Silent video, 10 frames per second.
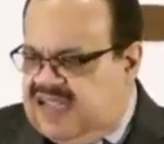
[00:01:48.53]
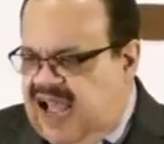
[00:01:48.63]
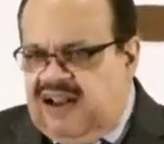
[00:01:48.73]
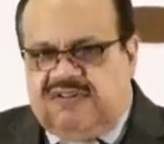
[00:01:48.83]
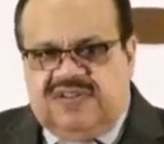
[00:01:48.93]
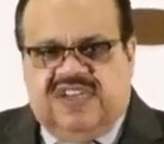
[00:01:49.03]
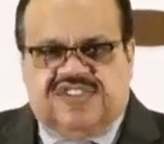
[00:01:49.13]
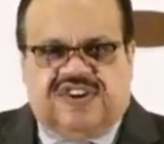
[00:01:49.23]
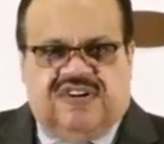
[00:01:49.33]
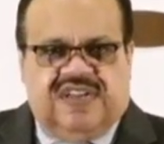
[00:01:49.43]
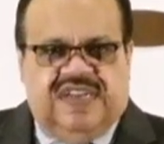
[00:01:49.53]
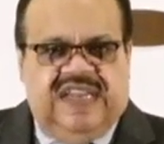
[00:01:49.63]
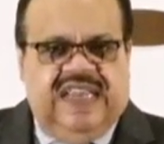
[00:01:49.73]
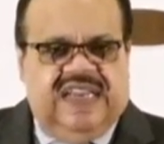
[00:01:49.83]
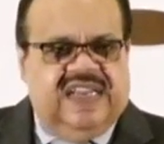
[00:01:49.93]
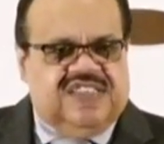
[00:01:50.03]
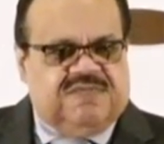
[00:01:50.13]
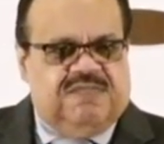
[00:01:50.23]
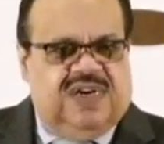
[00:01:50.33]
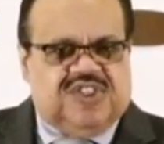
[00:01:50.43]
I don't necessarily need as
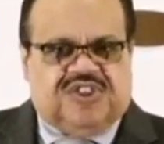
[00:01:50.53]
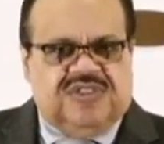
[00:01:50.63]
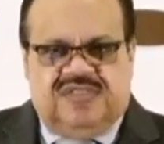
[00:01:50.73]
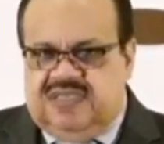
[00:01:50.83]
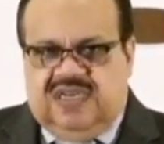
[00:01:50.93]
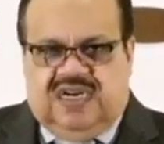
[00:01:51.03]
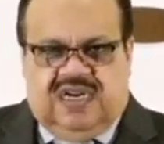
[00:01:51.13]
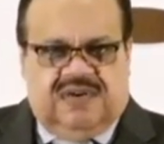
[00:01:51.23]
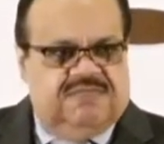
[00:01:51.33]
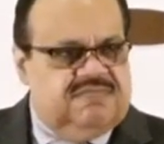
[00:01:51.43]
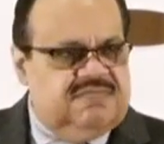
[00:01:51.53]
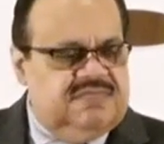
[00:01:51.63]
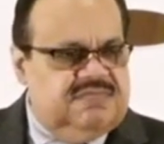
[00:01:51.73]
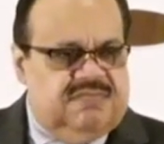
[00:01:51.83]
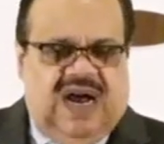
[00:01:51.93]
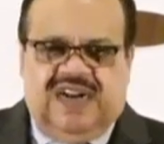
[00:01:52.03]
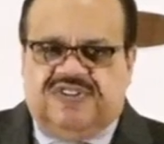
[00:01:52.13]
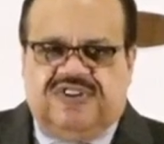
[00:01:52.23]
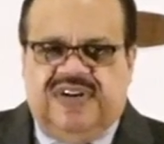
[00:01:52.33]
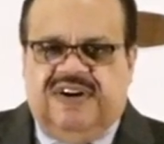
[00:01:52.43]
much uh,
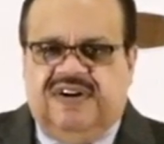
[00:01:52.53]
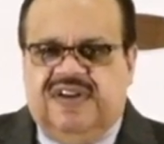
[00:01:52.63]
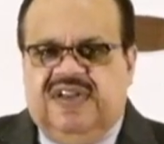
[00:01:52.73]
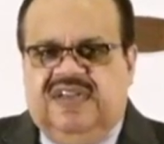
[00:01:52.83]
monitor here.